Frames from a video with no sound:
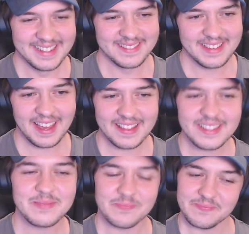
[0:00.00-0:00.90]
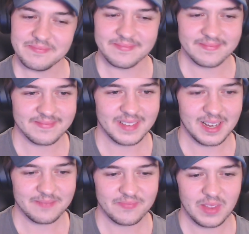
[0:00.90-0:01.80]
Yeah,
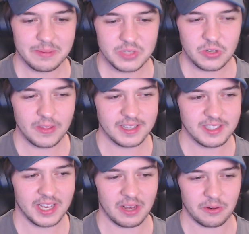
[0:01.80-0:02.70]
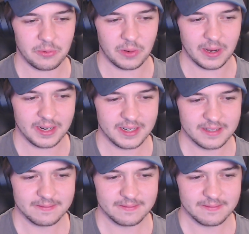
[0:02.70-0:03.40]
I'm sure that's how it'll work.